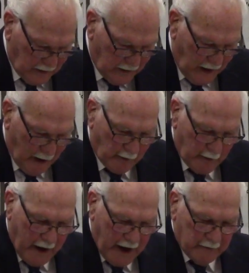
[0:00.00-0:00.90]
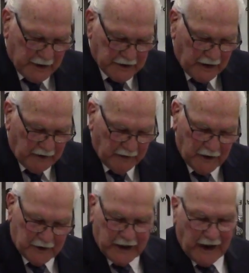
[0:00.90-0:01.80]
I remind myself
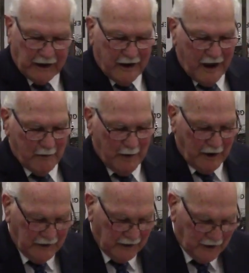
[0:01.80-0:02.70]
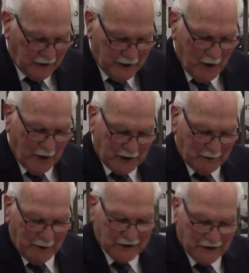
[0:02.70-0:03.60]
at such a time here that there's no
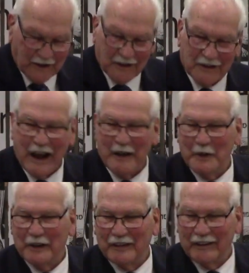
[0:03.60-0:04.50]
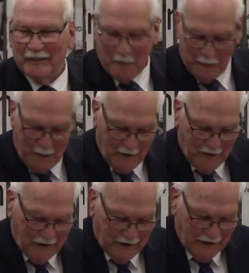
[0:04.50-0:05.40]
explicit statement that
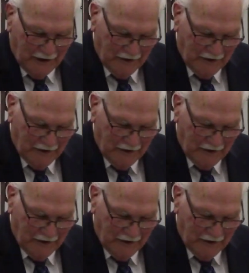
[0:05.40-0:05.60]
you know